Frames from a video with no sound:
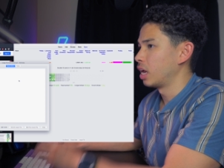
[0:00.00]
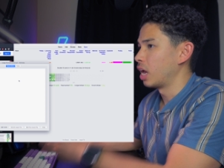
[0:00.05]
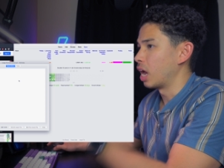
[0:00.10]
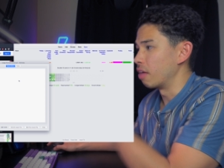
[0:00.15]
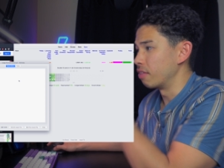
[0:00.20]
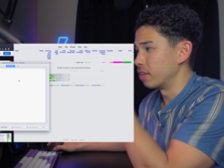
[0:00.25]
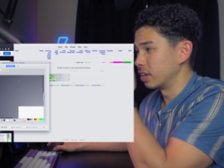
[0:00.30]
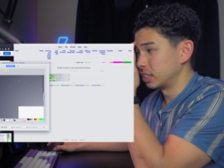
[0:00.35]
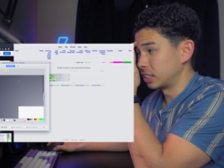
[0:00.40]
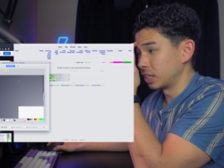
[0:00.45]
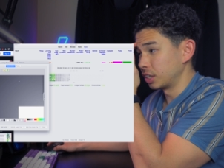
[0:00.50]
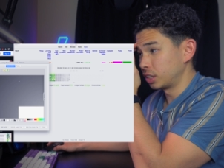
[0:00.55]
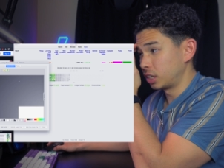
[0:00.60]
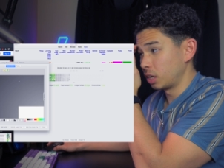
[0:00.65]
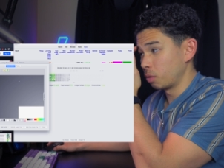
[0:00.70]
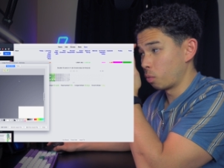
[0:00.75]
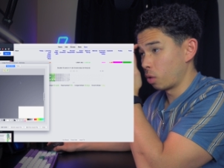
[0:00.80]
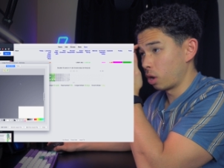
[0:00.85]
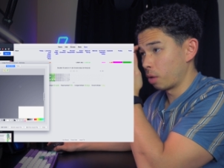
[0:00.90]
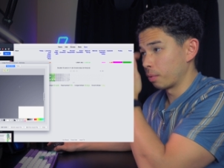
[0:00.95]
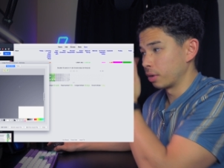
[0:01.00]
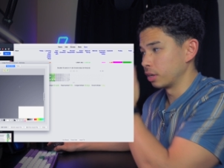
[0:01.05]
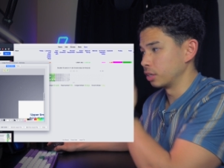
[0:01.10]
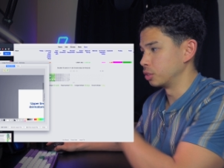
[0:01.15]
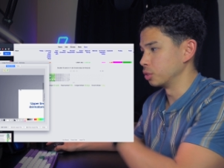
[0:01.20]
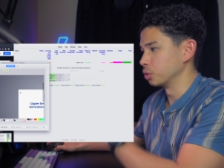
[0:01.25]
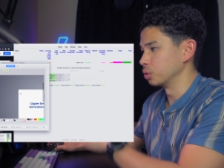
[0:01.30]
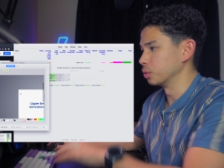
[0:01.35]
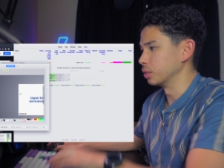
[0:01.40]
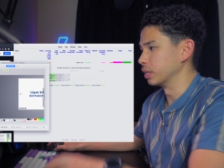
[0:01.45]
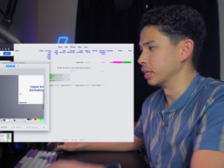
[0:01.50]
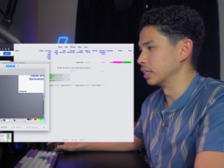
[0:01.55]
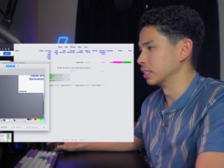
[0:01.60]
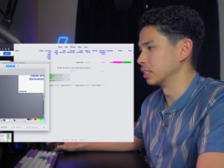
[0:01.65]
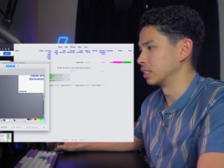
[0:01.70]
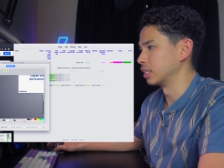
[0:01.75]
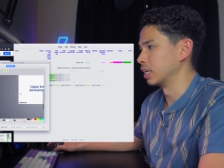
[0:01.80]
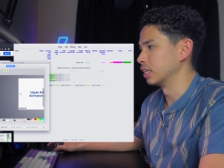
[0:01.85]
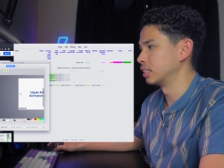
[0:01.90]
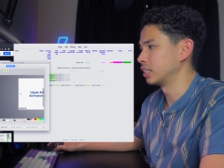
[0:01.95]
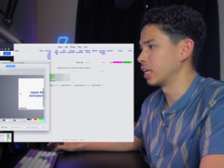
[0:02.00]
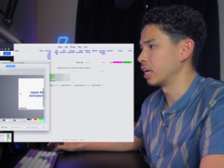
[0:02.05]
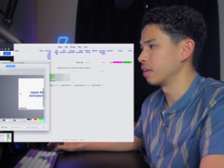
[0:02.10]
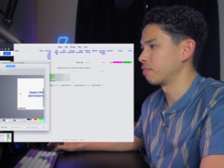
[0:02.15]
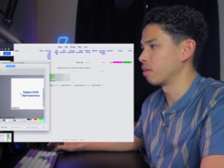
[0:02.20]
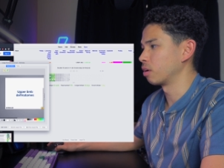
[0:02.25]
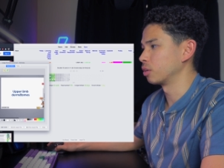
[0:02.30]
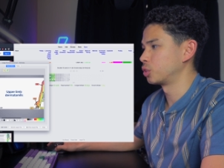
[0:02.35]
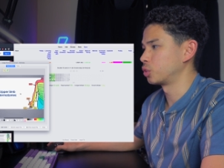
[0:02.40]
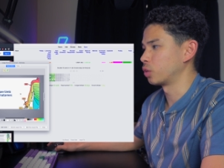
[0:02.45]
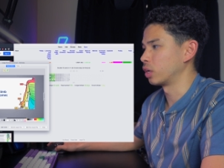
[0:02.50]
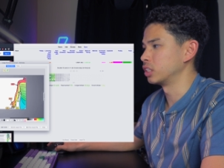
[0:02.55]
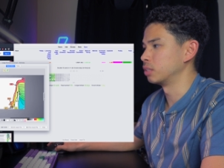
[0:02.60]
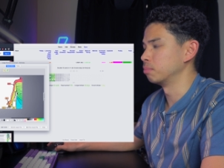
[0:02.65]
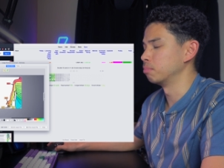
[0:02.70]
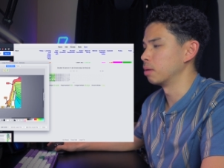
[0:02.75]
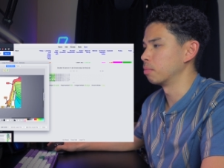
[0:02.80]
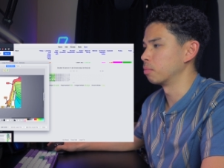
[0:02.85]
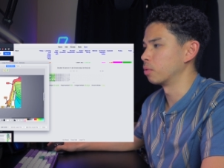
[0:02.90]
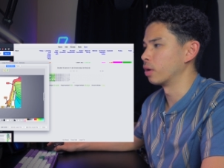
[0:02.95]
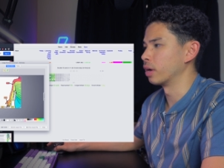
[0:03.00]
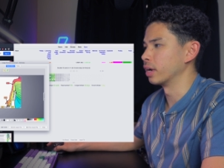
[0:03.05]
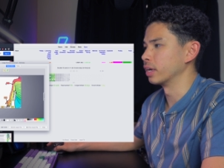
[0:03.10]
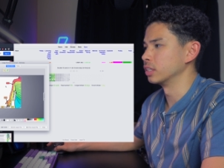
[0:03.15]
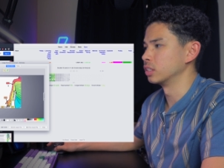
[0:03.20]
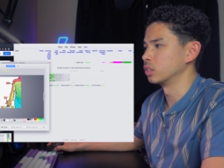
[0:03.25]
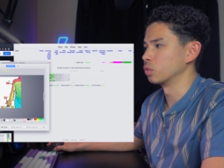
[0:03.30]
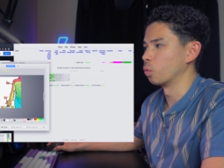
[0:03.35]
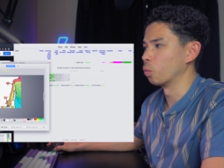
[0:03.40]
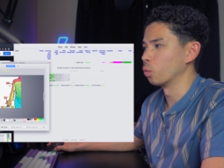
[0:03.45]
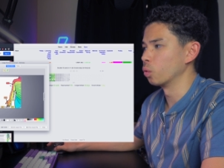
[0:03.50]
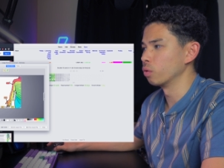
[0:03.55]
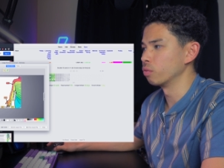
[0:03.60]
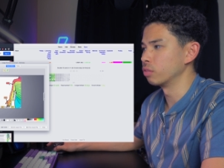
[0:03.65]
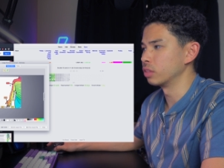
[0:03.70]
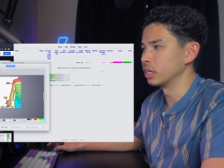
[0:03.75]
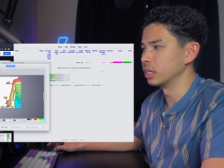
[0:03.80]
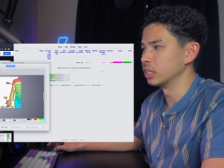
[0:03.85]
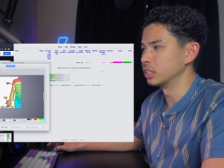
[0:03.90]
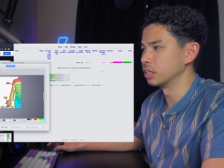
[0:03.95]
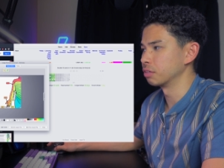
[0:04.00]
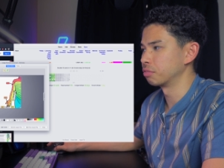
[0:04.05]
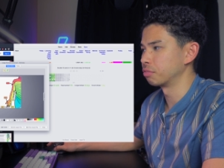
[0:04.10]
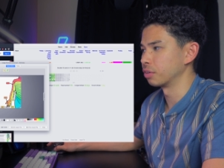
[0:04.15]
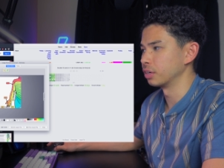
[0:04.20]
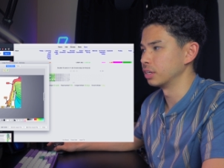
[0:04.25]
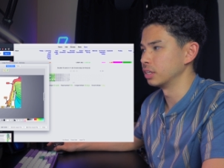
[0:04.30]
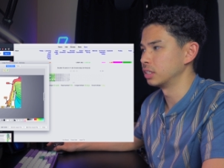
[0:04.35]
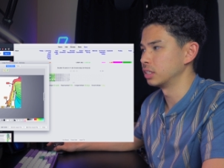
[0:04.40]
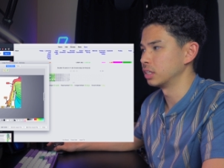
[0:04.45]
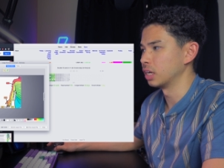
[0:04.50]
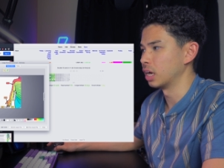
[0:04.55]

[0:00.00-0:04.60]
And then essentially what I want to do is, let's say if I was trying to memorize all of the different